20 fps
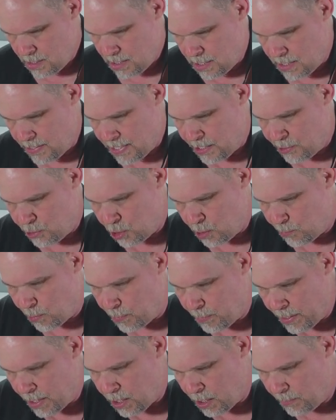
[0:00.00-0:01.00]
and that's your
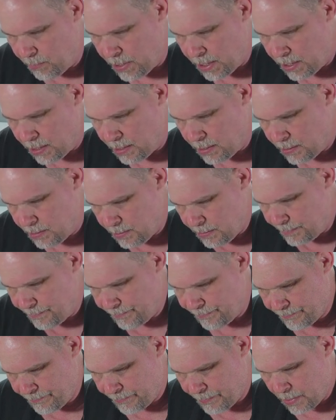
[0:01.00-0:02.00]
prepared beans.
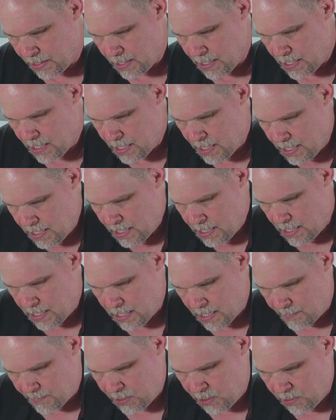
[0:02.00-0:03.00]
And
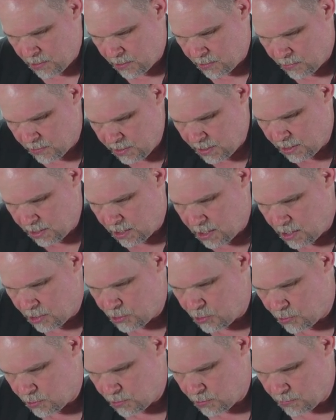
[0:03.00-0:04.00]
I'm going to do a little
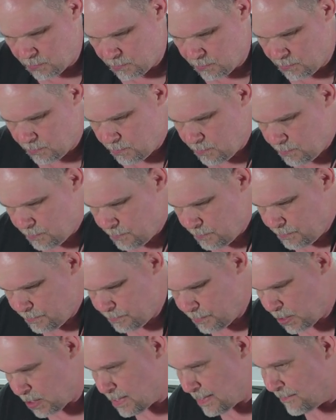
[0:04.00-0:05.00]
cilantro.
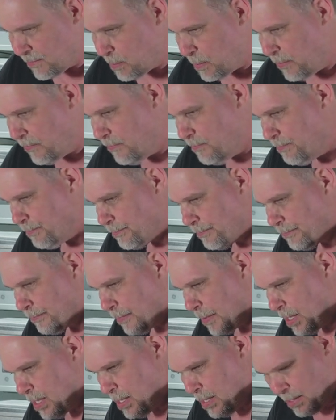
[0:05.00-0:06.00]
Doesn't have to be
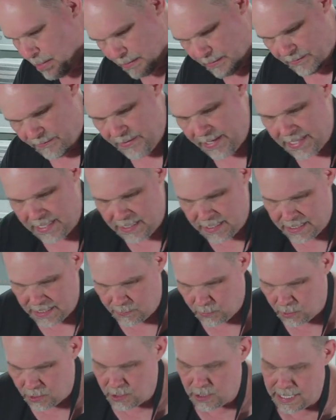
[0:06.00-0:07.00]
fancy.
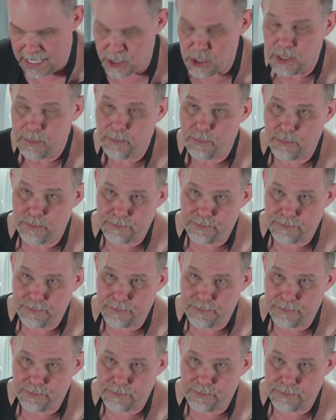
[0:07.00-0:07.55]
We're going to actually,